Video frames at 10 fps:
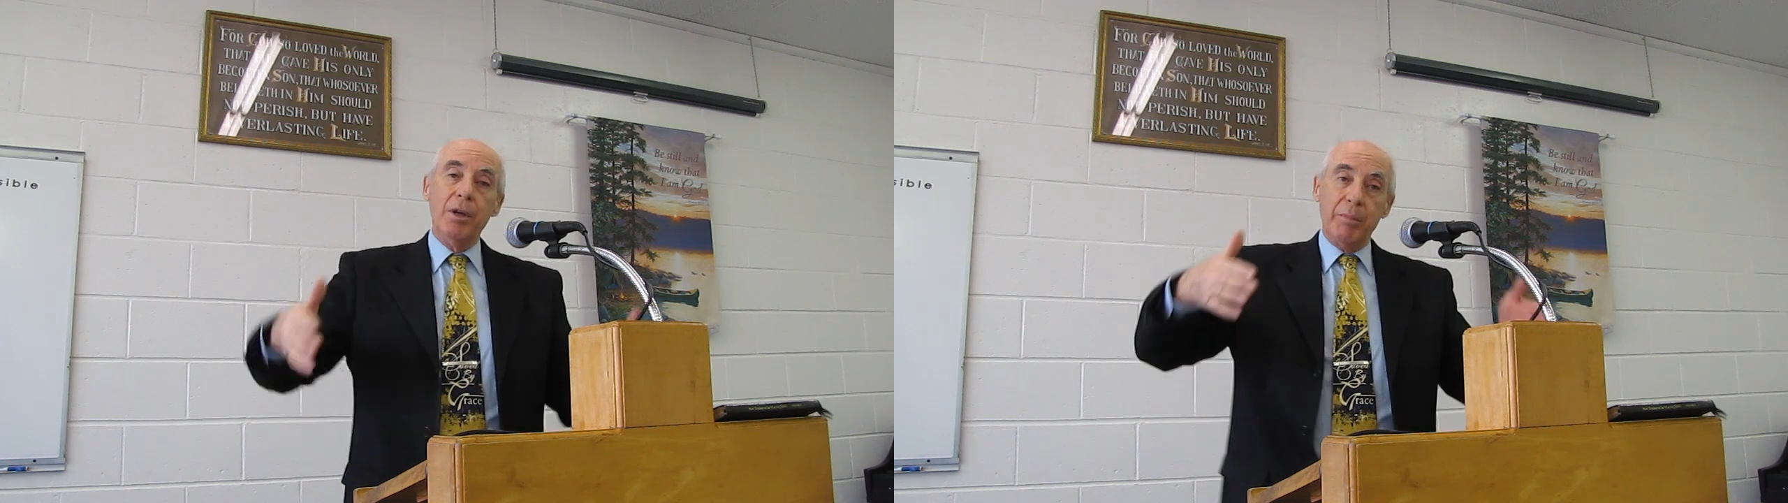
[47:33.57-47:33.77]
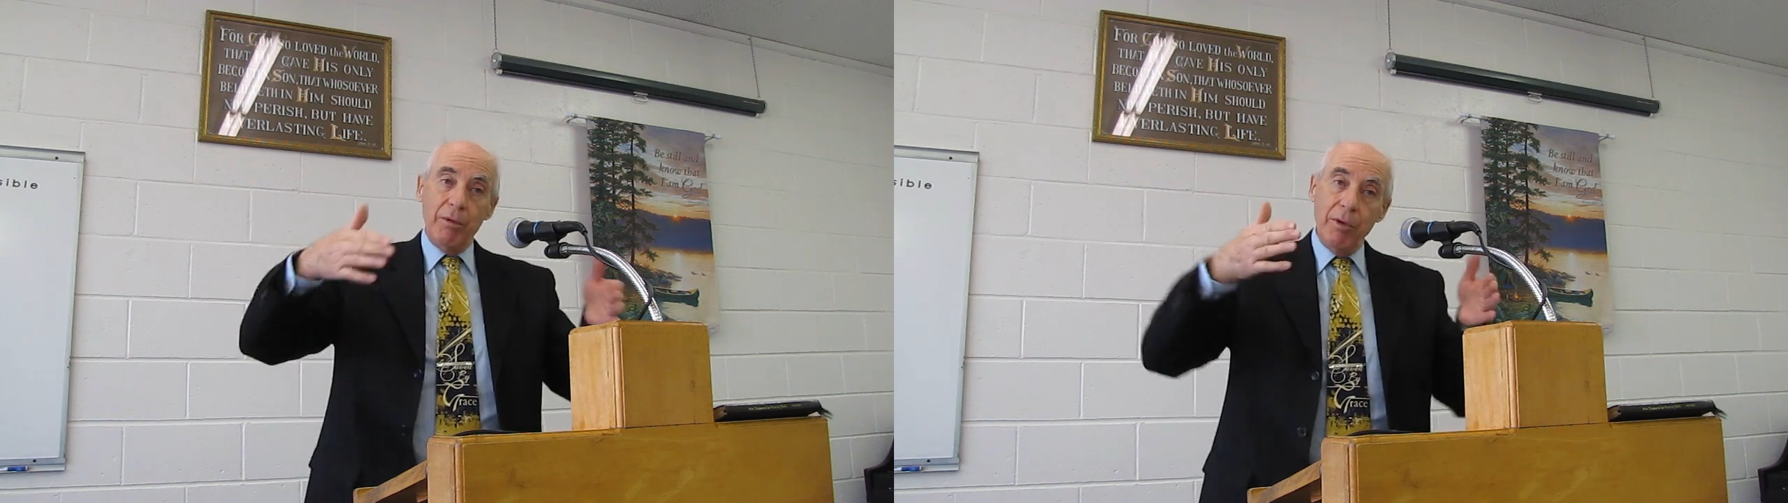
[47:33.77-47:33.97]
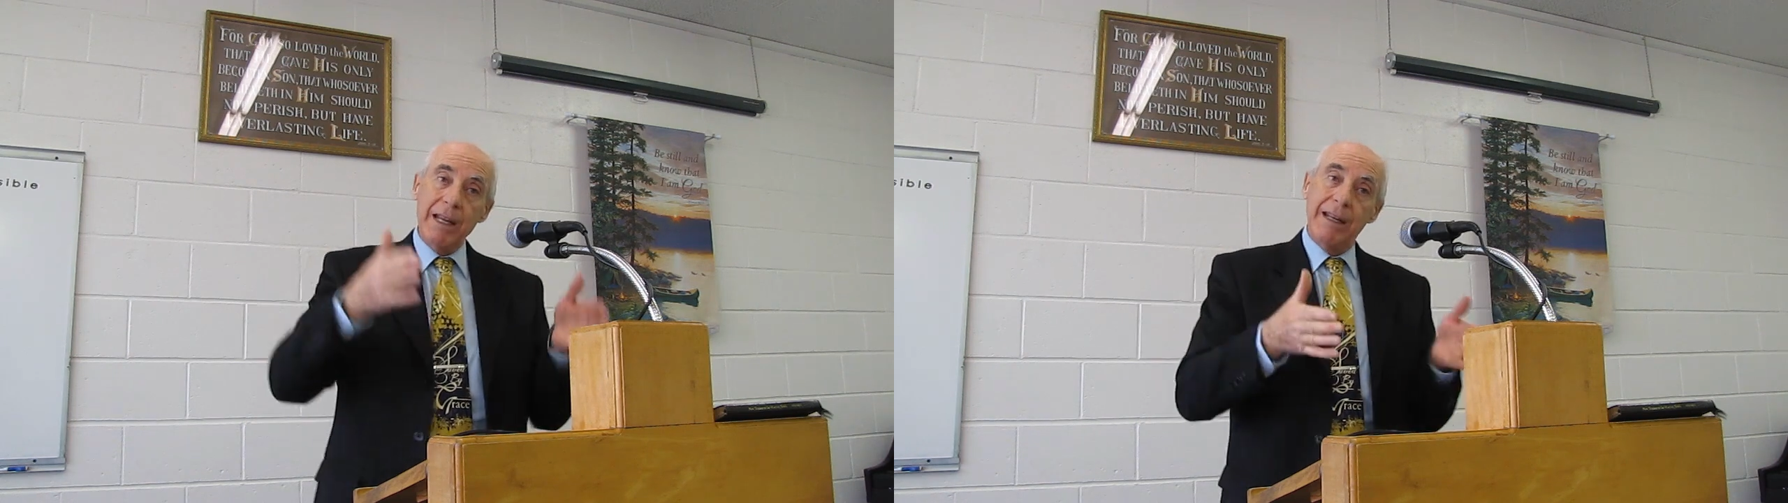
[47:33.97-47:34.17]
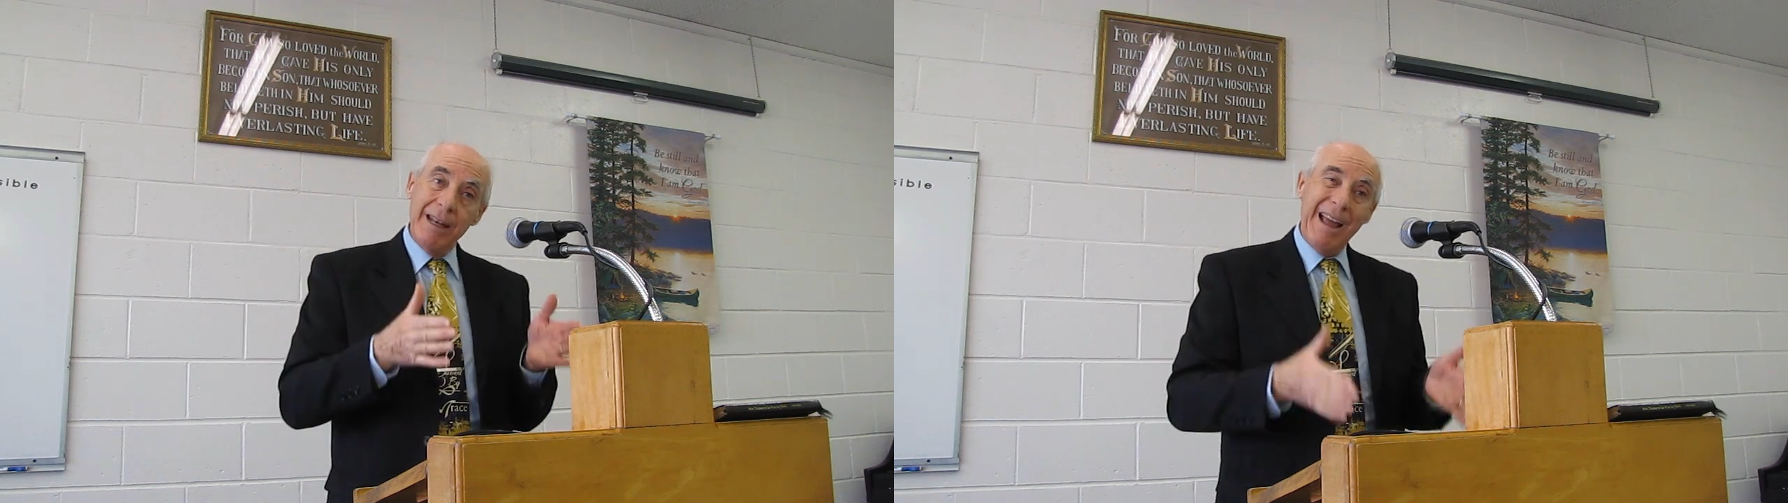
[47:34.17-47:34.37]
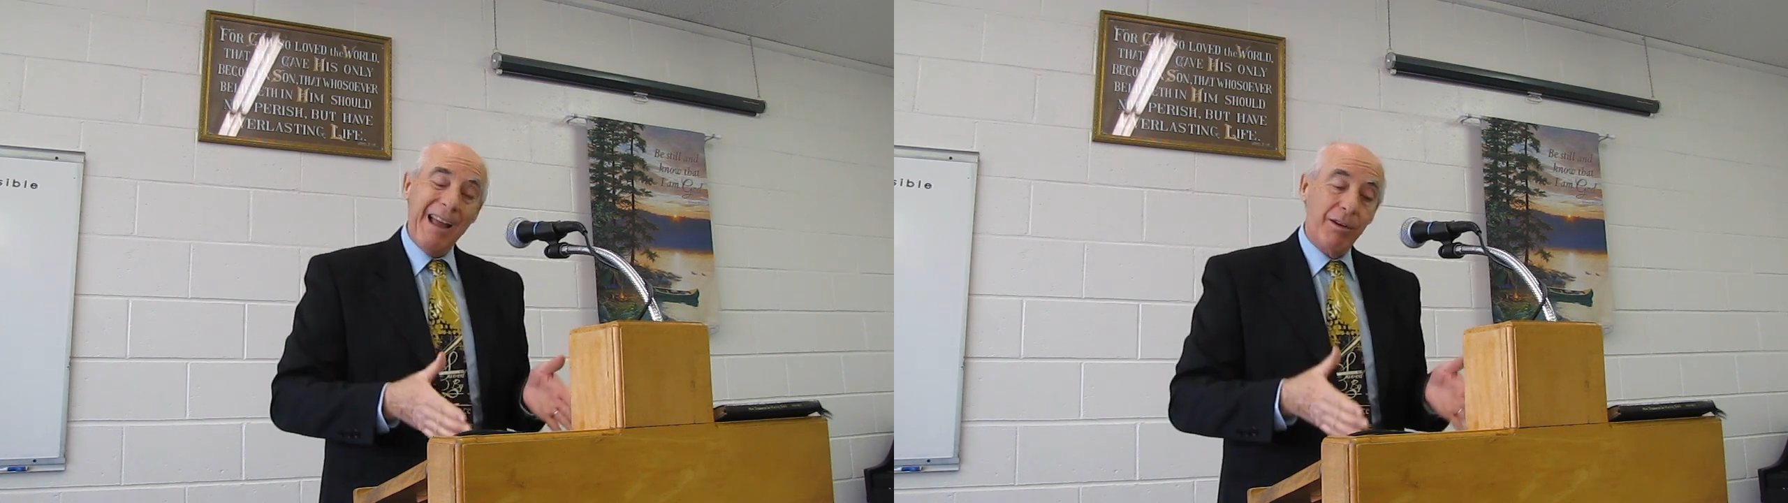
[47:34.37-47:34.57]
But right
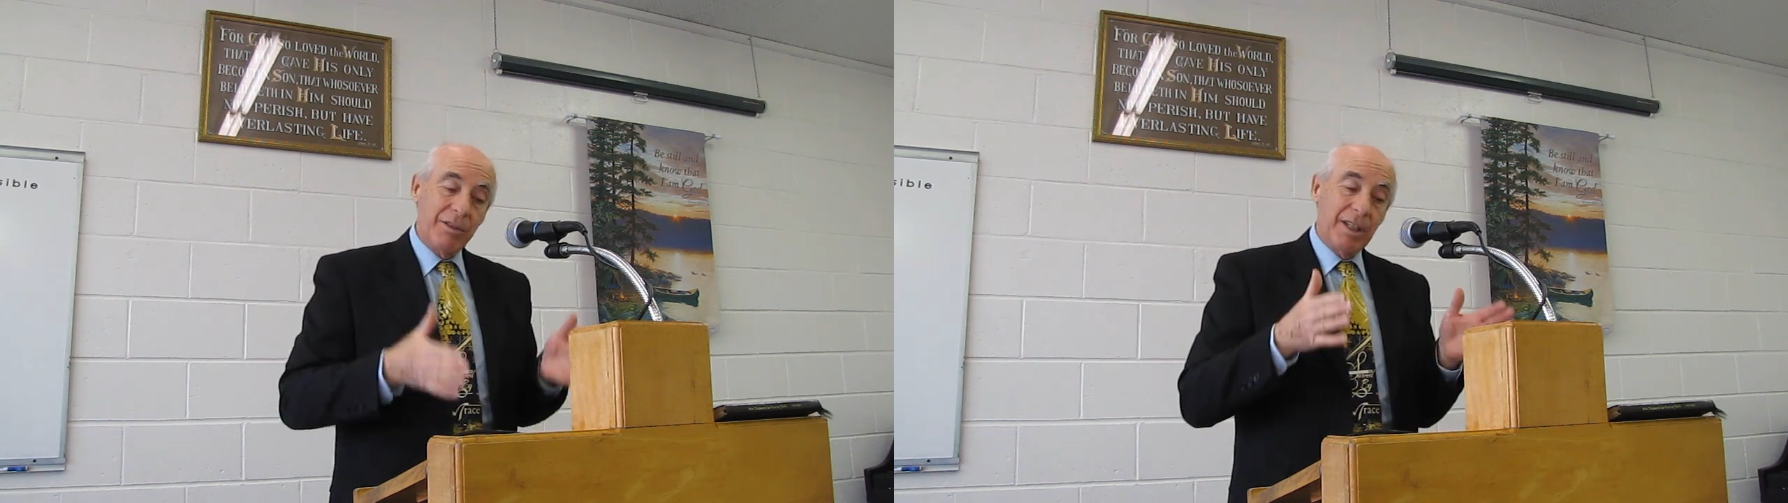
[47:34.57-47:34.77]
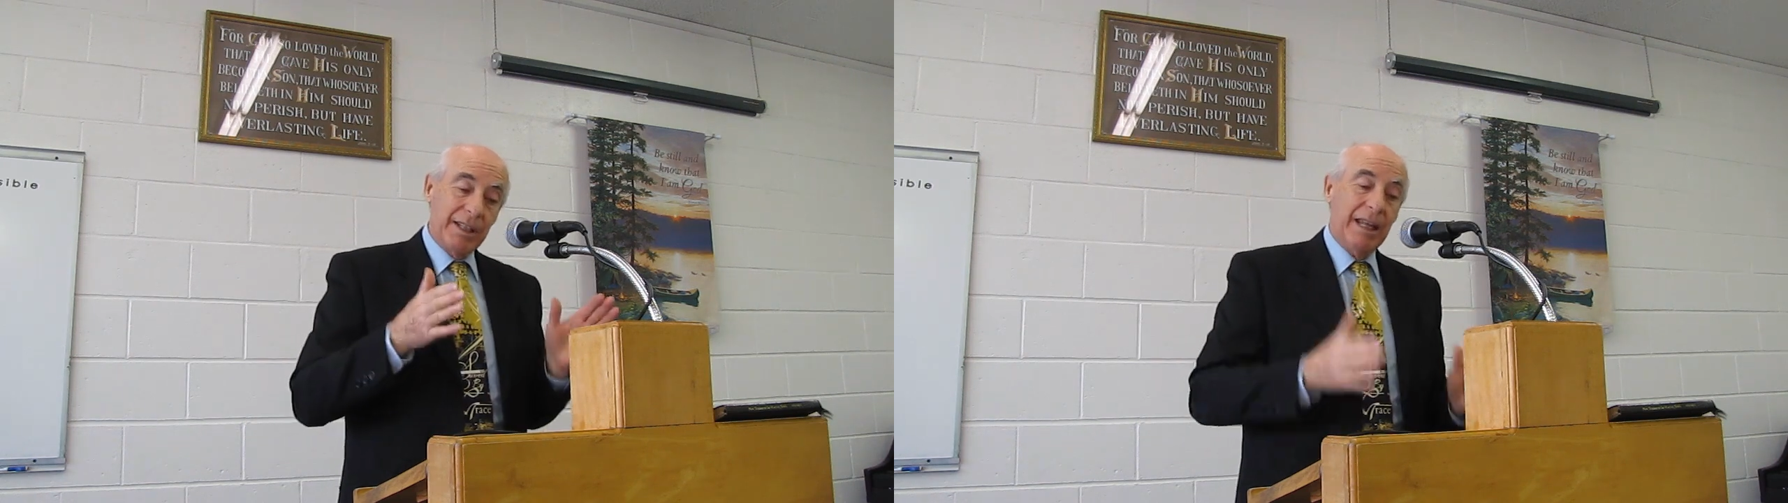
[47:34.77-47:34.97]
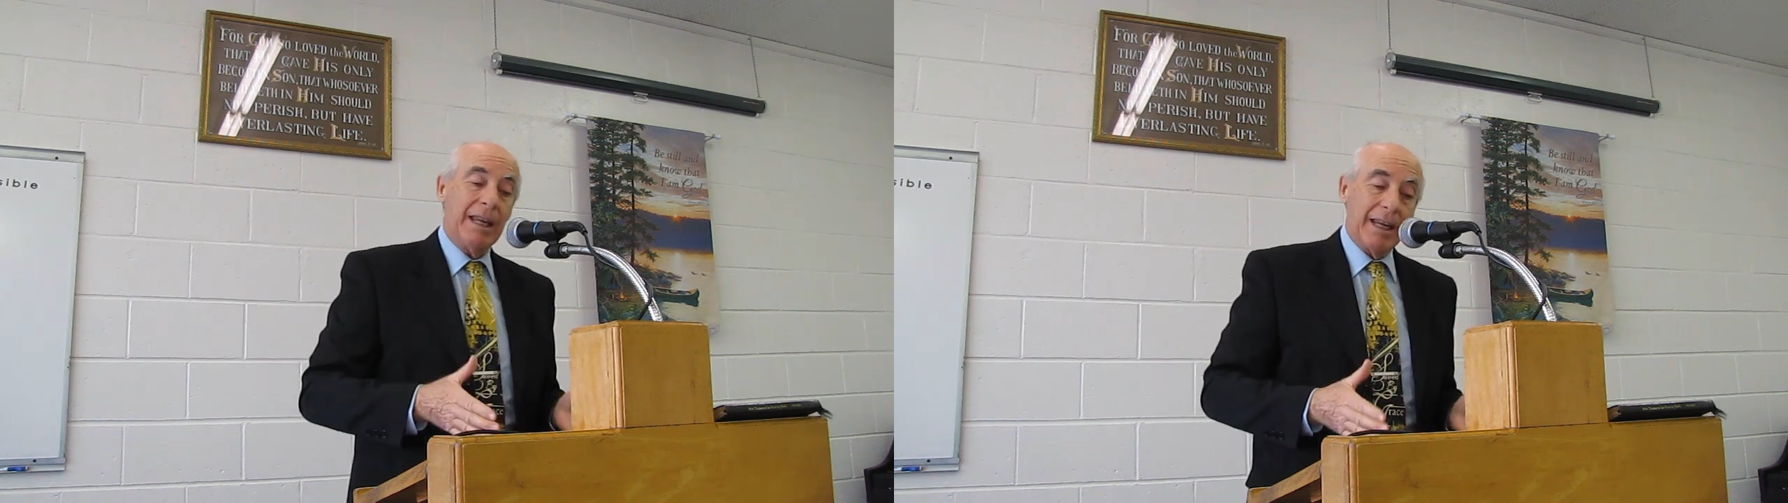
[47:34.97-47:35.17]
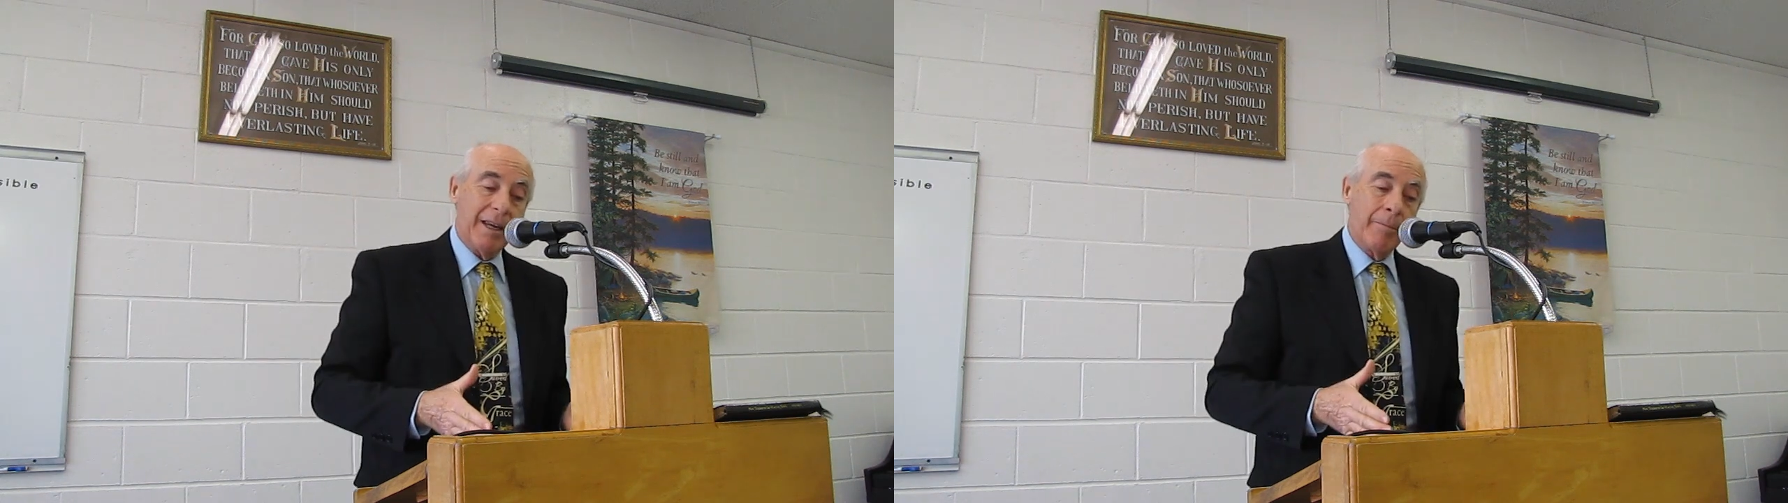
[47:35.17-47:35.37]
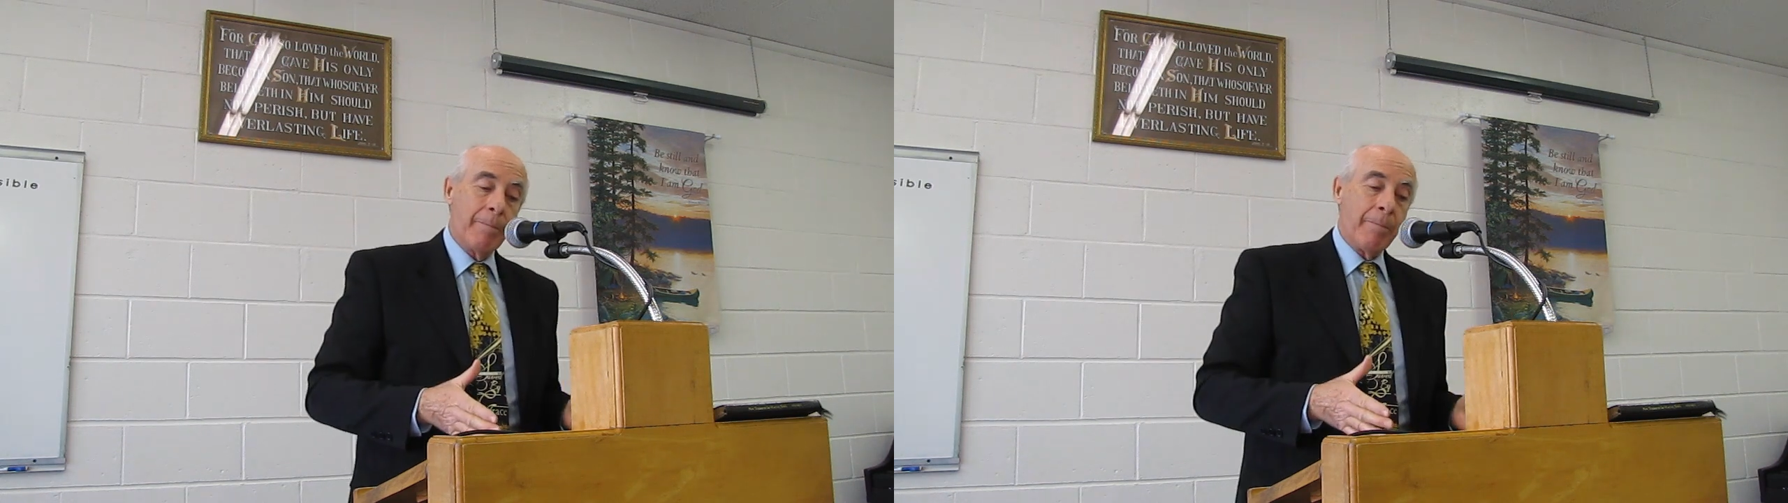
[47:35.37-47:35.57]
now, today,